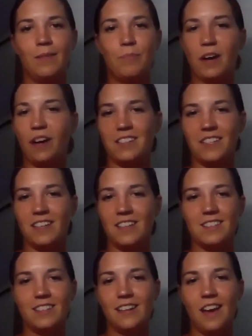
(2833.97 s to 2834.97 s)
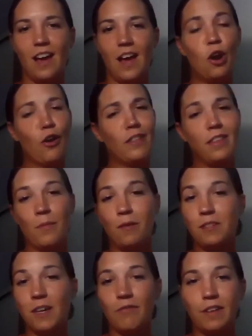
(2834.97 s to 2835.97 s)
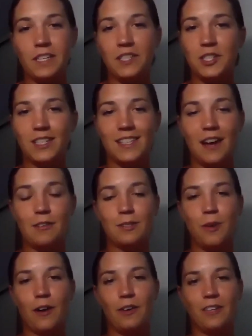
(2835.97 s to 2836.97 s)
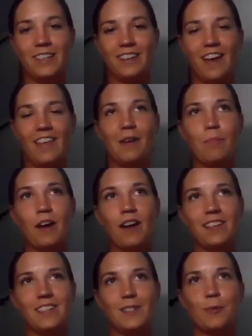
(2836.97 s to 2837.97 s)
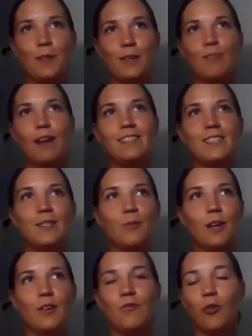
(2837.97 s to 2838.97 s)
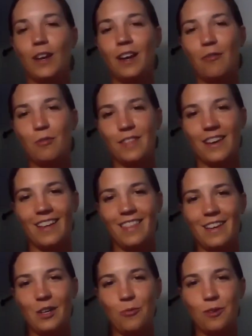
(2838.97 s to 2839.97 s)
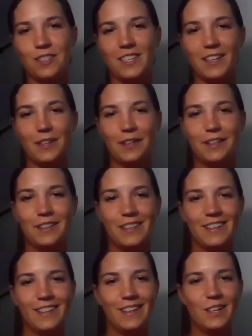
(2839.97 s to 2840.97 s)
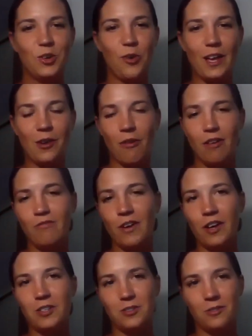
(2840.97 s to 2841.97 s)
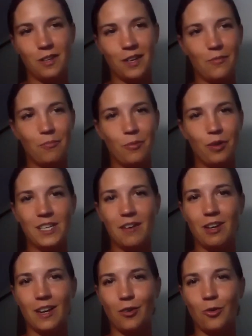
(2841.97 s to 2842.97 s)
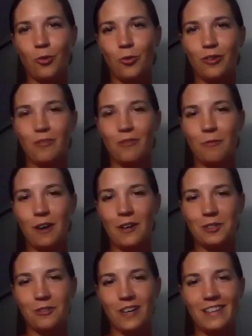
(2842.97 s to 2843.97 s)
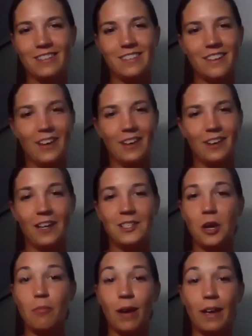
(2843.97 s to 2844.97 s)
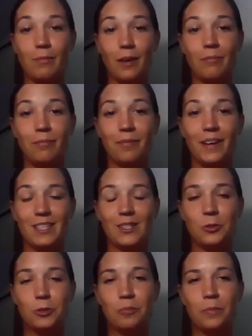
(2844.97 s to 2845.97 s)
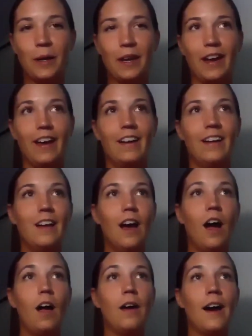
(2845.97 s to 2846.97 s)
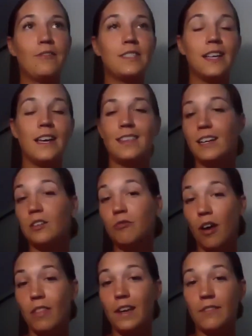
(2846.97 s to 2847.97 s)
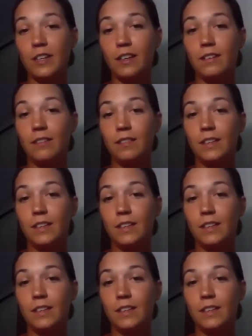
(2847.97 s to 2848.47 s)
Burgundians. A lot of them have done vintages there as well. And I think Burgundy is one of those places where you fall in love with it and then you want to create your own version of it in whichever little corner of the world you're in. So I don't blame them at all, but I have to say, I think I'd rather live in